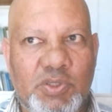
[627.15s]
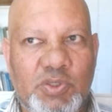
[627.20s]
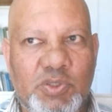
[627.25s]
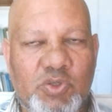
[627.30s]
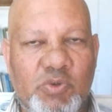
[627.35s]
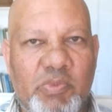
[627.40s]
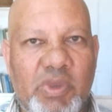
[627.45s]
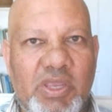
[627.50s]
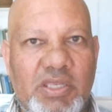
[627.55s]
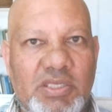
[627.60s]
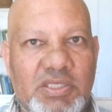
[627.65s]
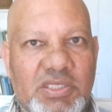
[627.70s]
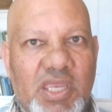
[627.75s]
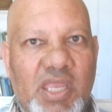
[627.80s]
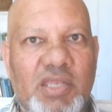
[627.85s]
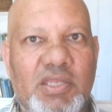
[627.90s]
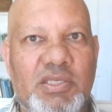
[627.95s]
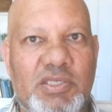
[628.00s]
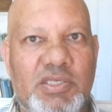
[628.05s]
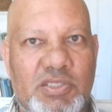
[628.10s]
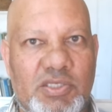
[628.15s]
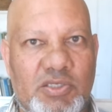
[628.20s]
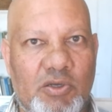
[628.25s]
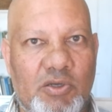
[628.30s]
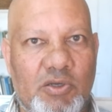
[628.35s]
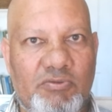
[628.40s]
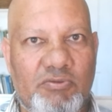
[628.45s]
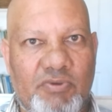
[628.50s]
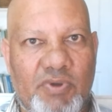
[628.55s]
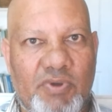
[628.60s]
to make sense
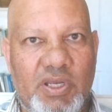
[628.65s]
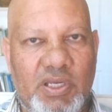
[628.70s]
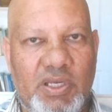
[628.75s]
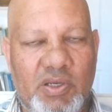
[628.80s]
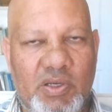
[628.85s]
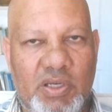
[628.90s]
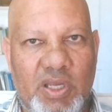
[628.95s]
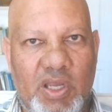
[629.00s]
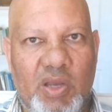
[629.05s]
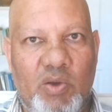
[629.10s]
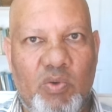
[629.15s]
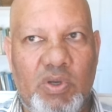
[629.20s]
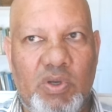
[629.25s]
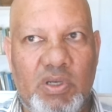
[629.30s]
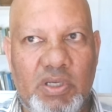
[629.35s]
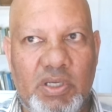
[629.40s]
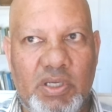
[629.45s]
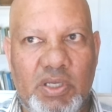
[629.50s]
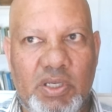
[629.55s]
of our